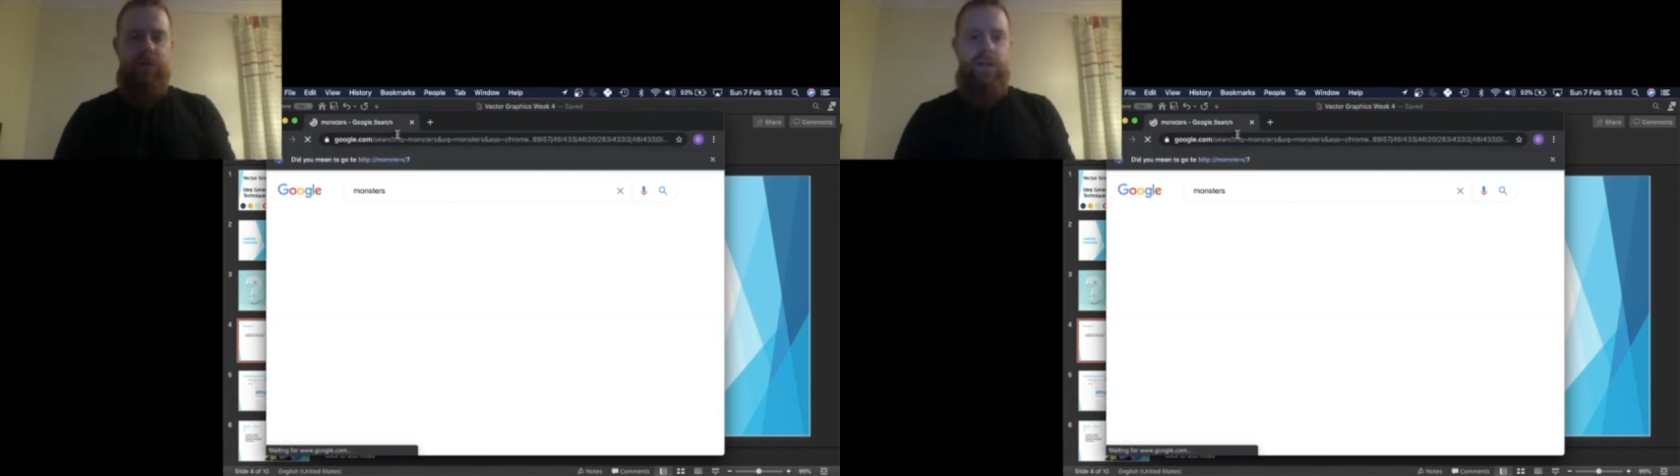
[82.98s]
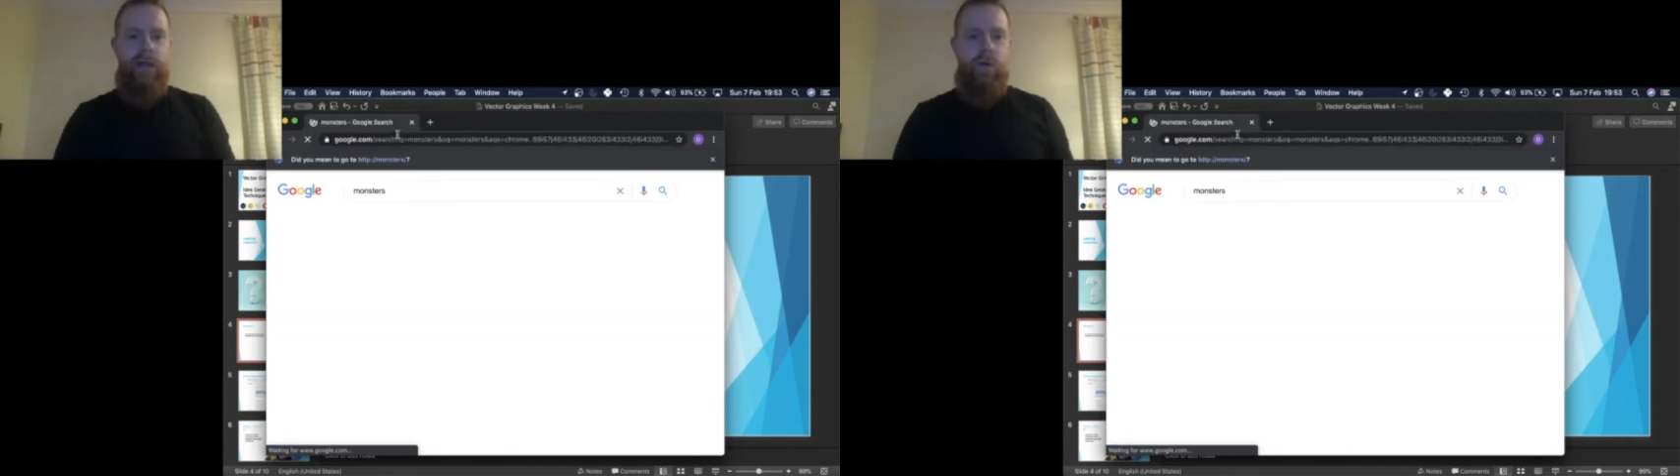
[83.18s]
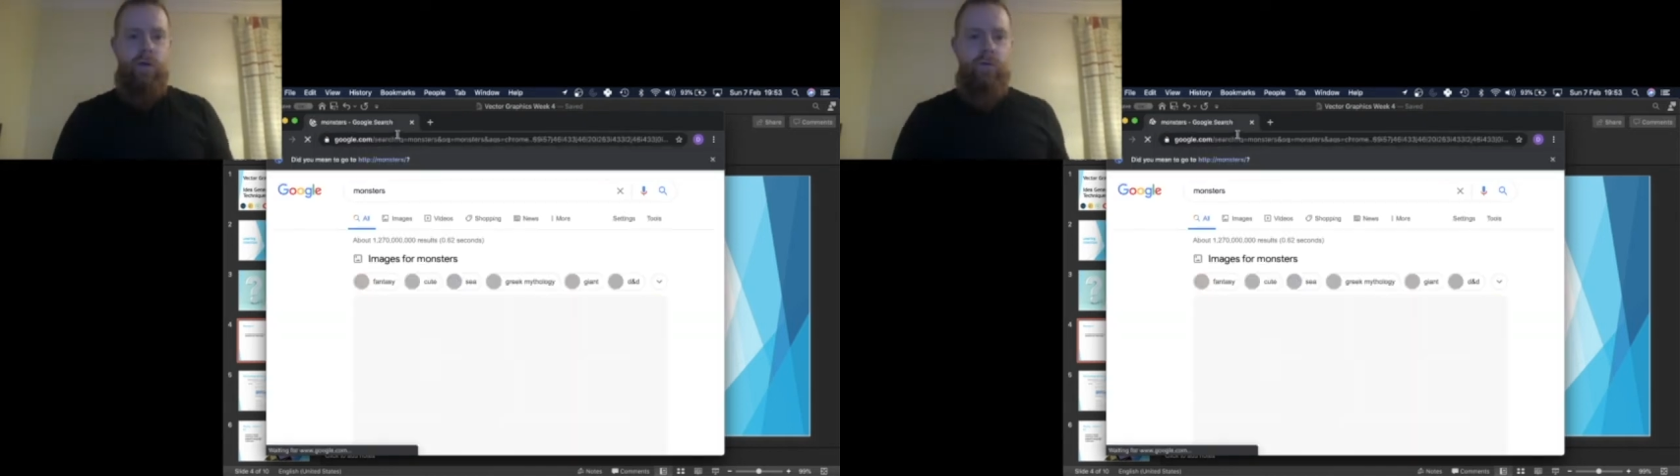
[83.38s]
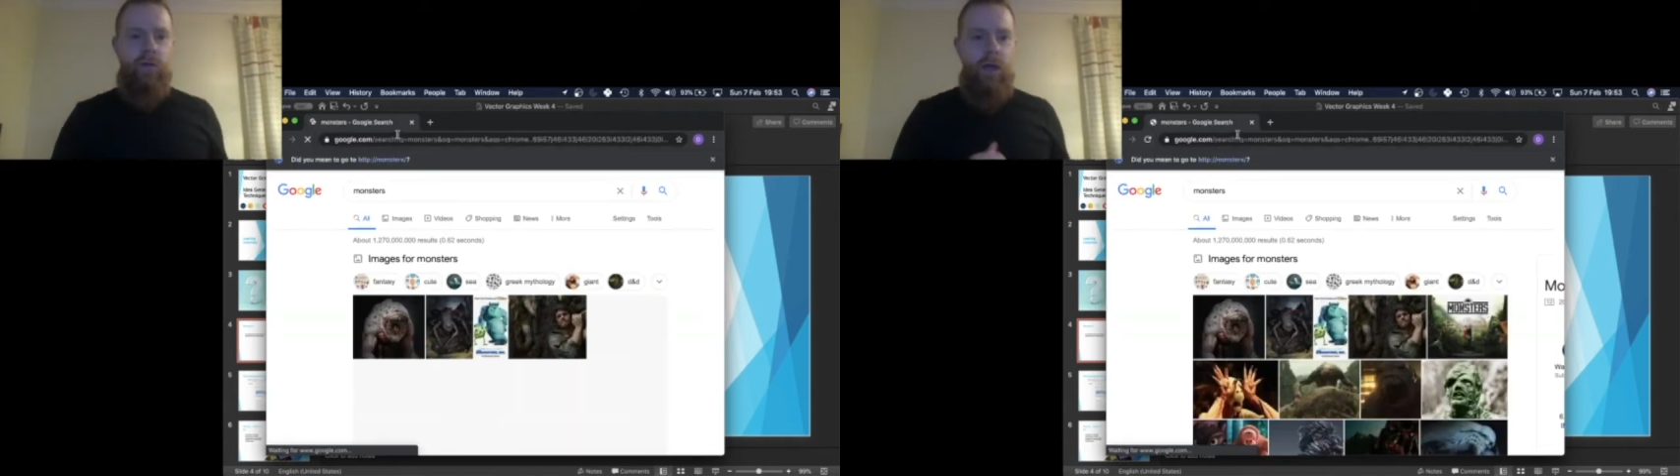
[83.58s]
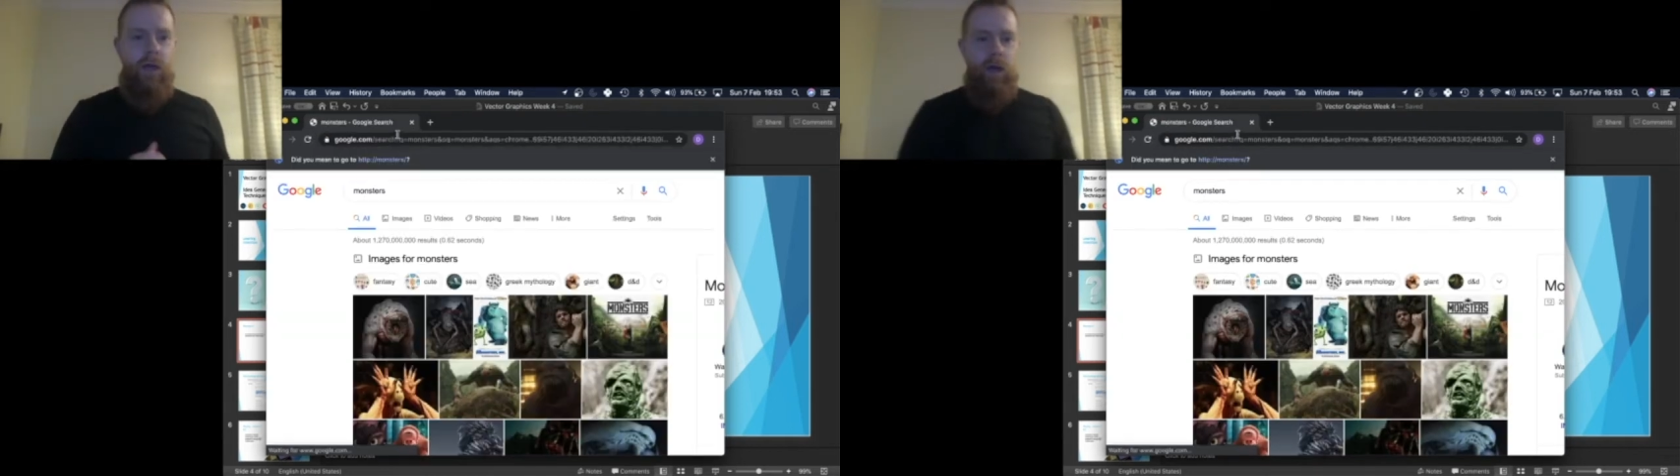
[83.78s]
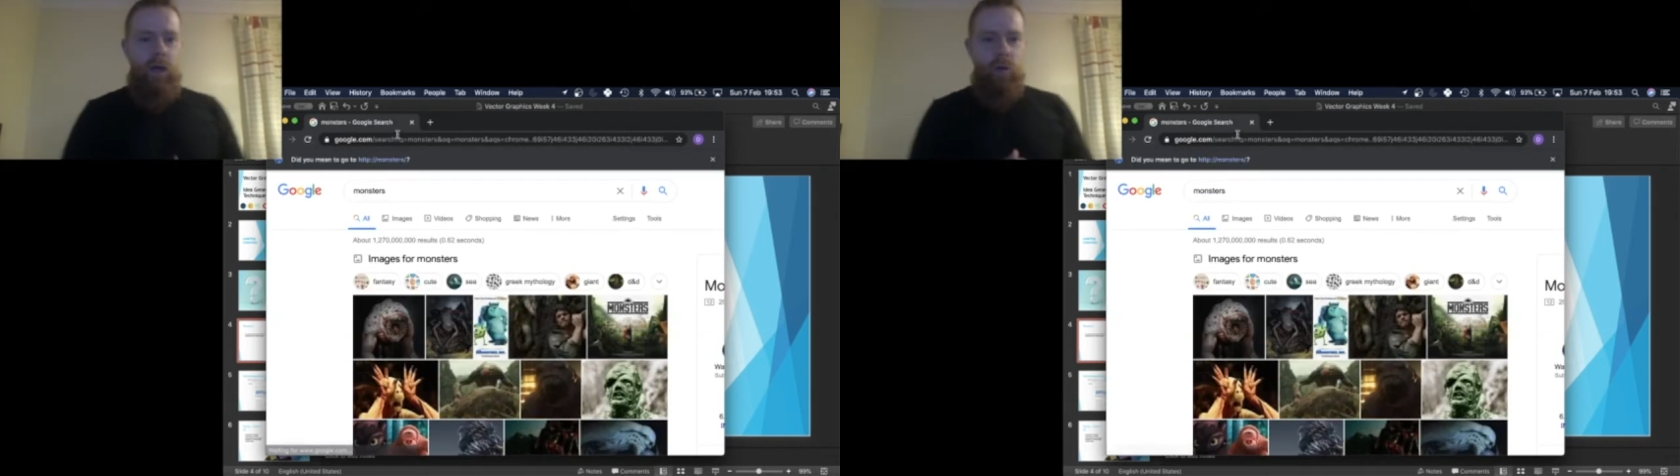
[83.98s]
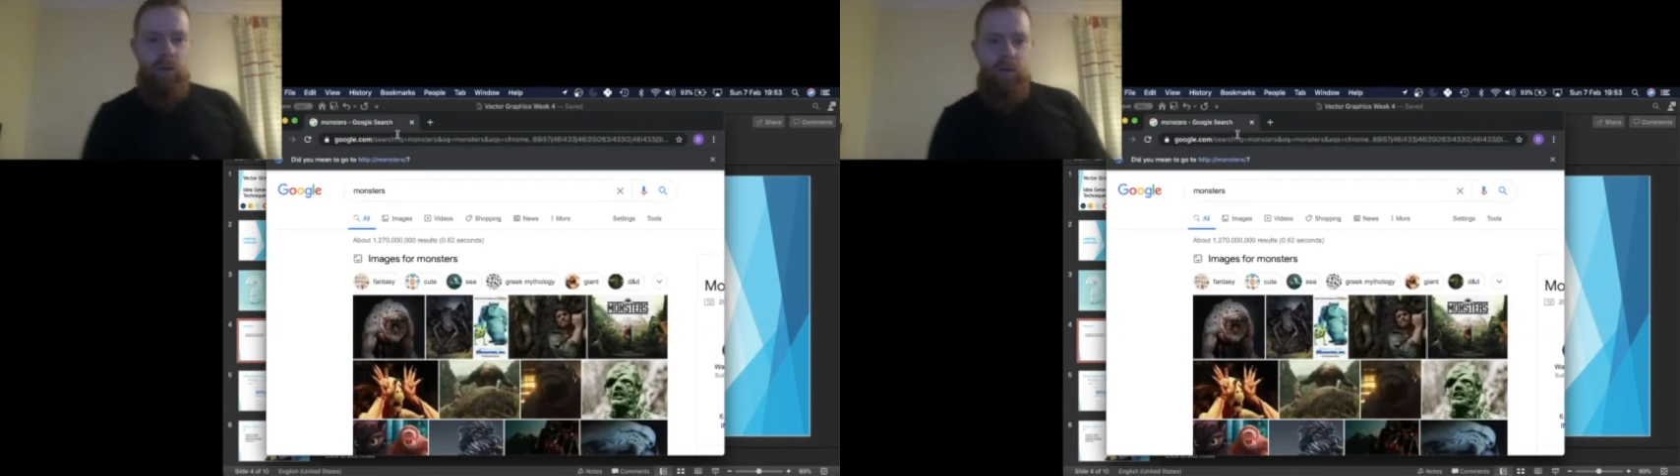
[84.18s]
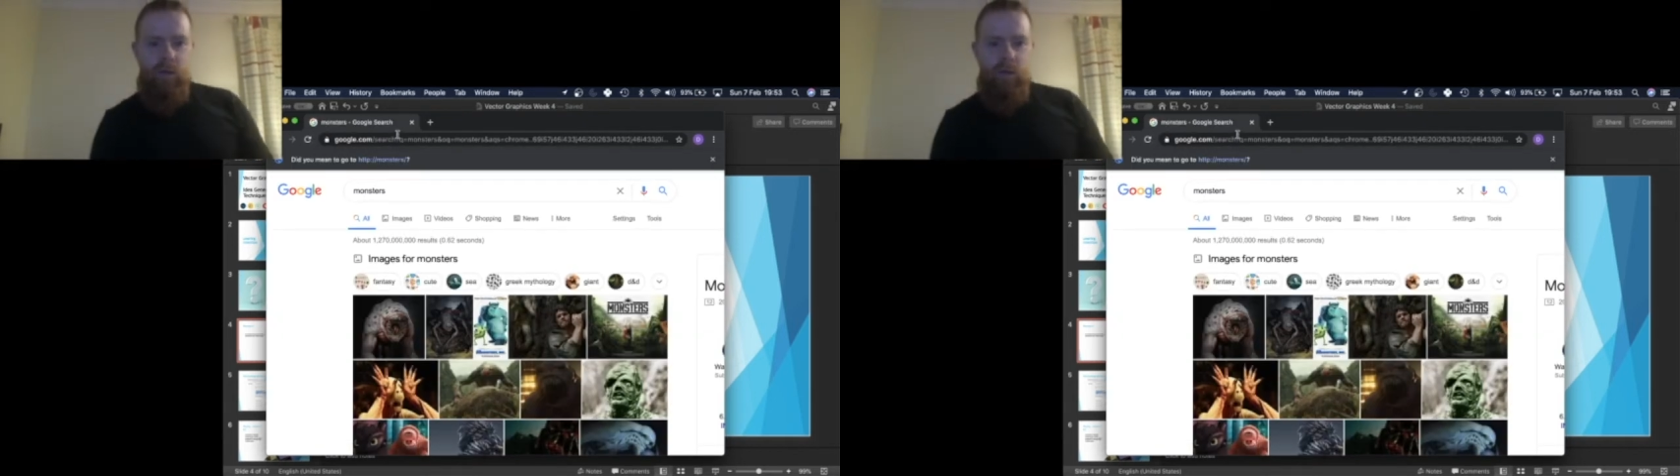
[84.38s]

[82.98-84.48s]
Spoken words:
it off. Where do